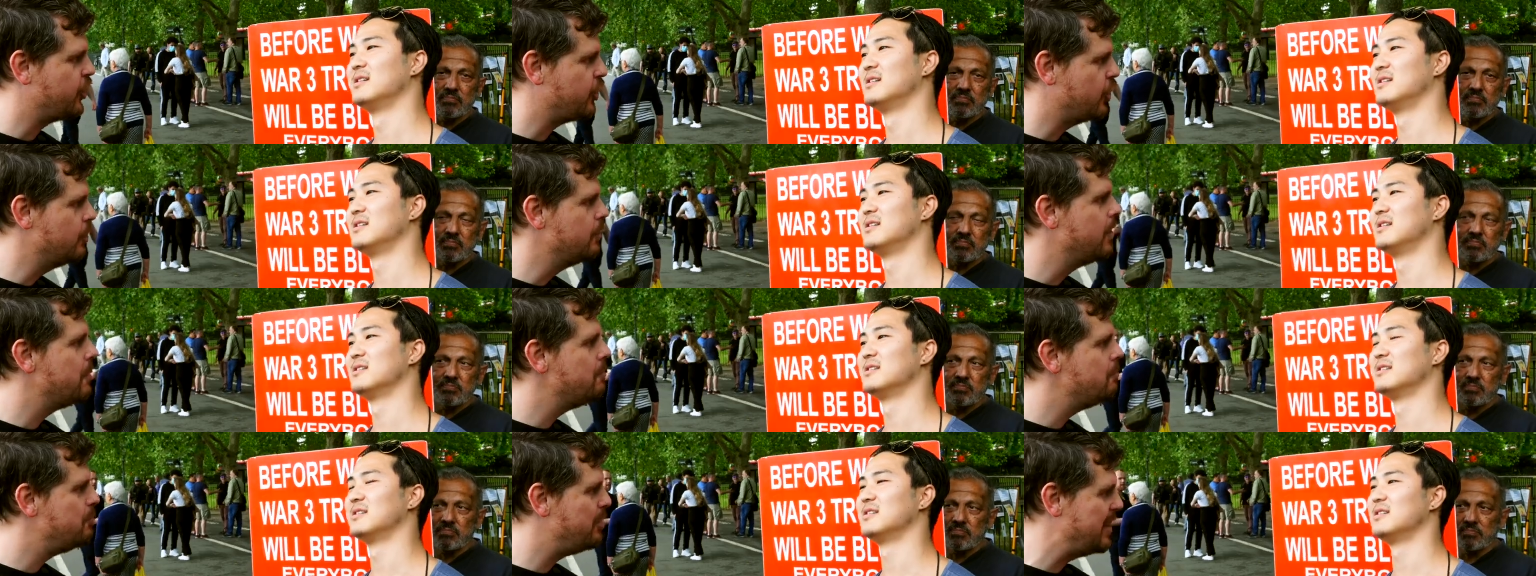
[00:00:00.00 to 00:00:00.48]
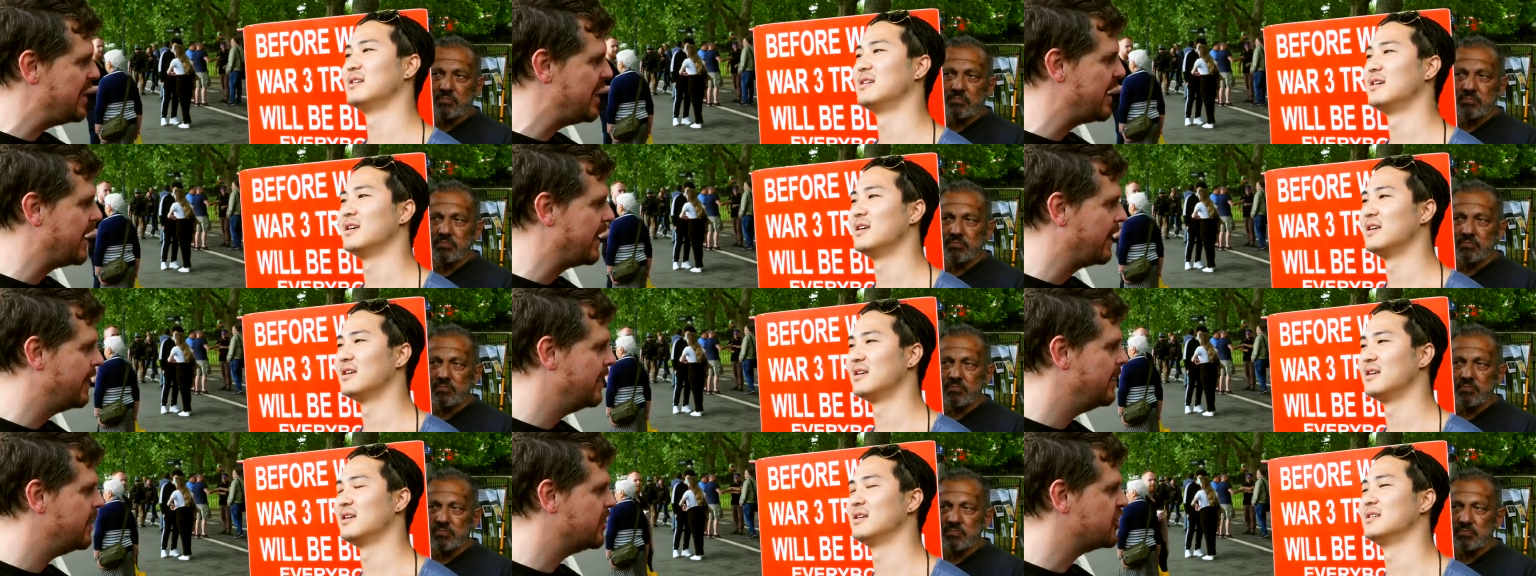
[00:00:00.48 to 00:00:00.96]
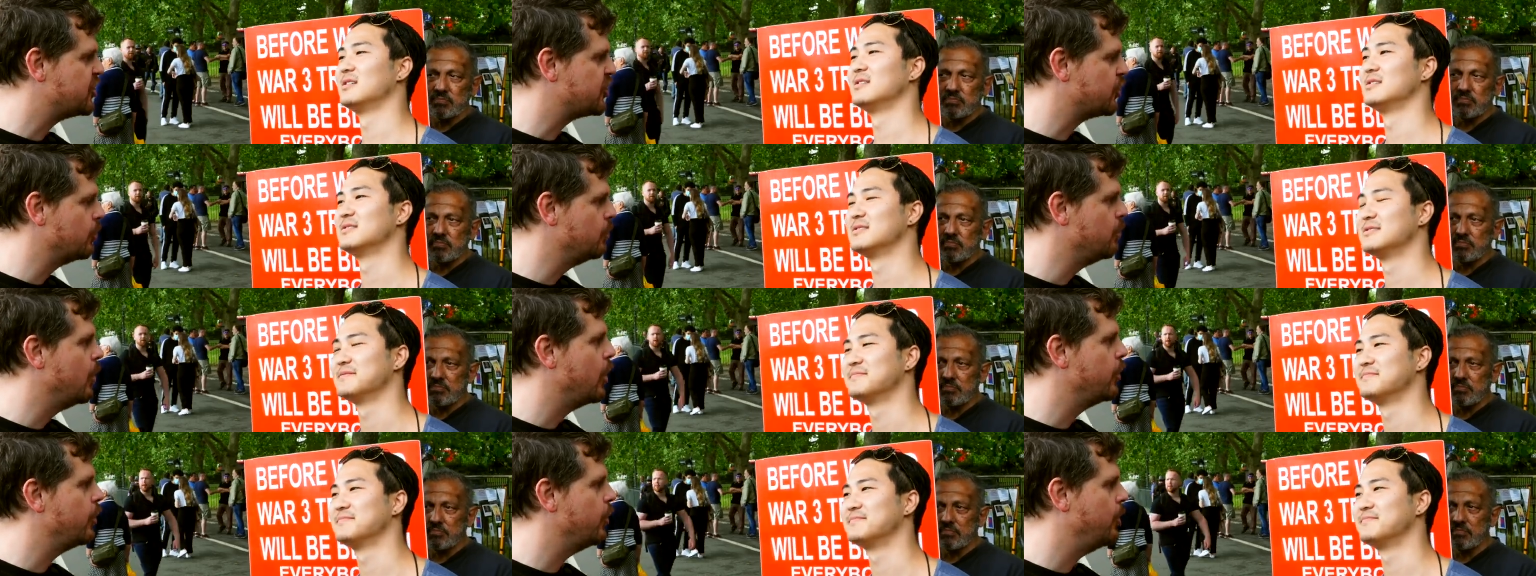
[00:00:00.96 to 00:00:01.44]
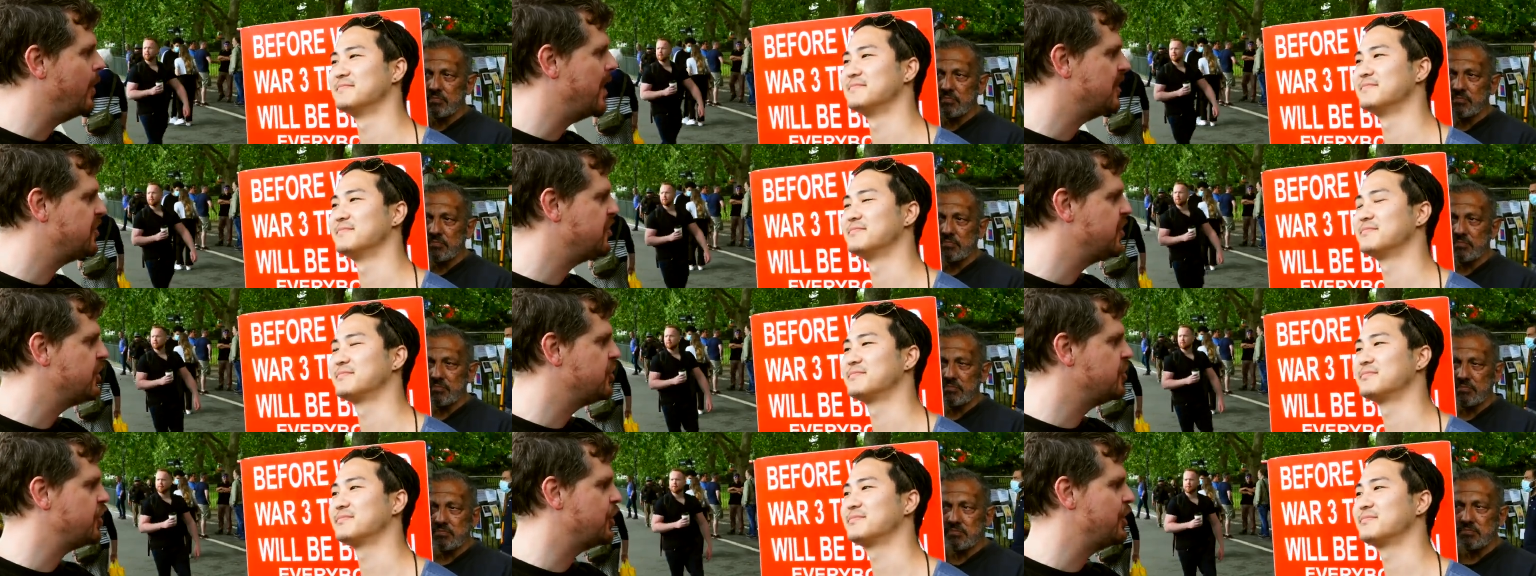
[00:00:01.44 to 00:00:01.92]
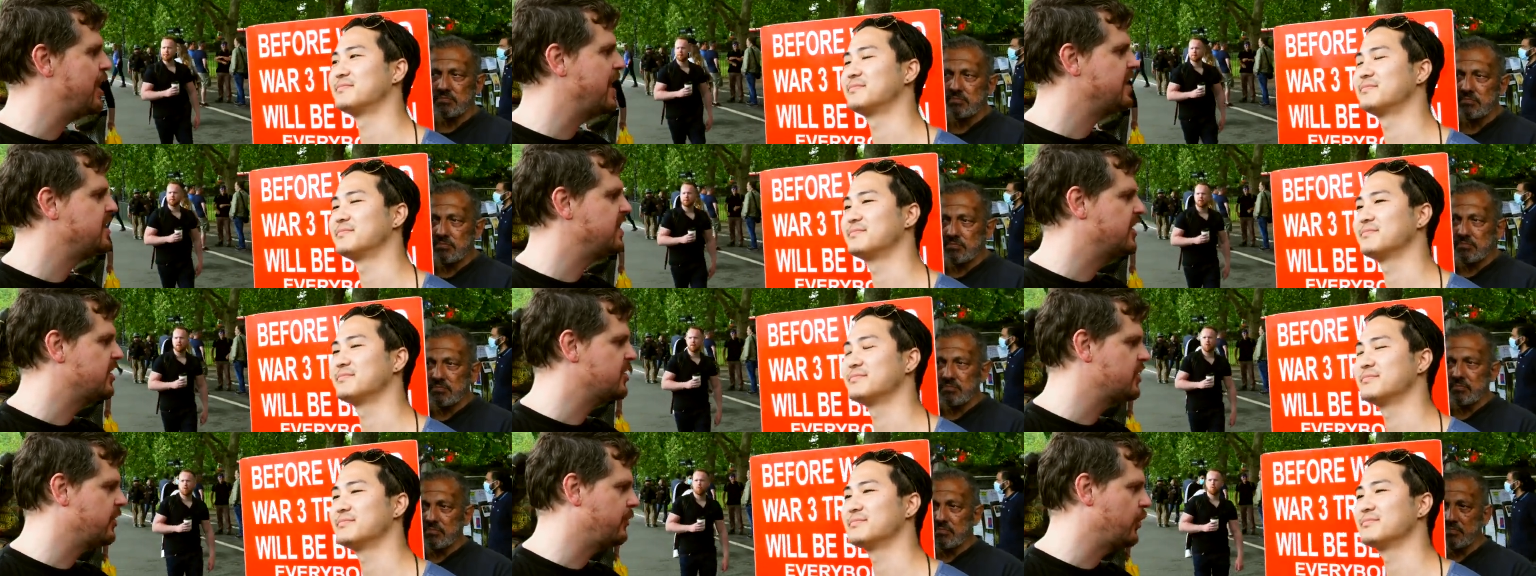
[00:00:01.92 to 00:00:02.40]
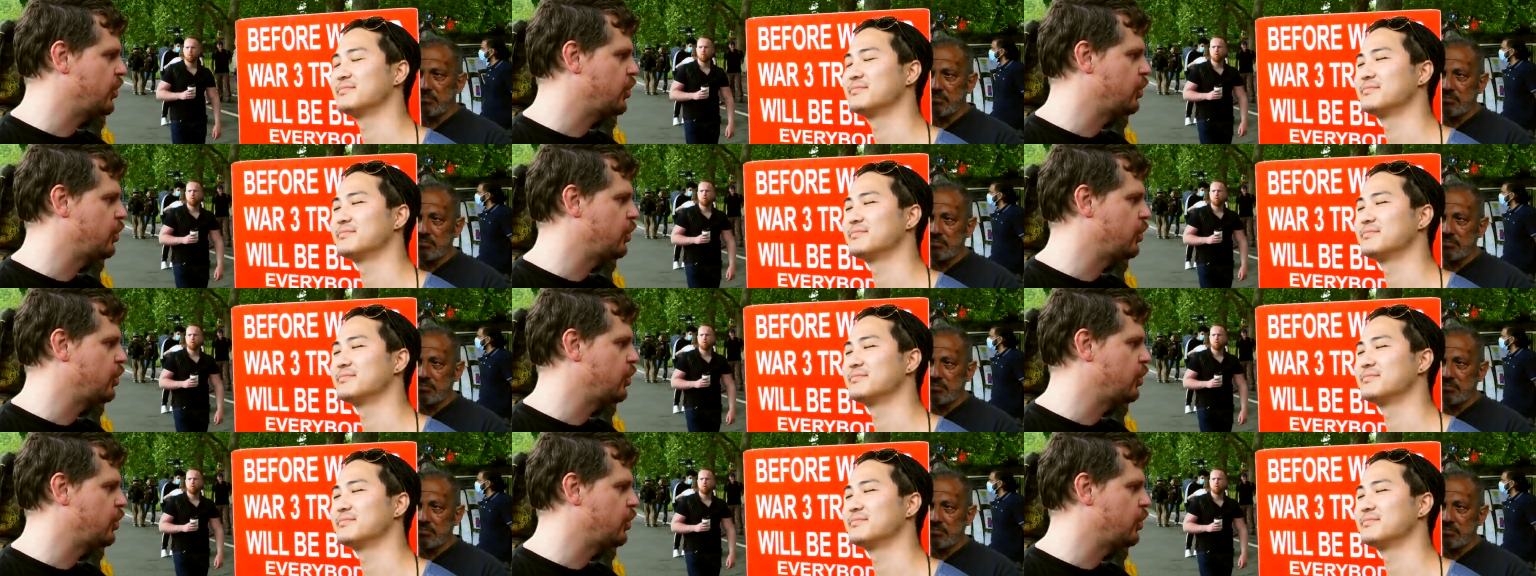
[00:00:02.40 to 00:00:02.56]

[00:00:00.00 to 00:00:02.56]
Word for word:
Speaker 1: human being is someone who has the genetics of a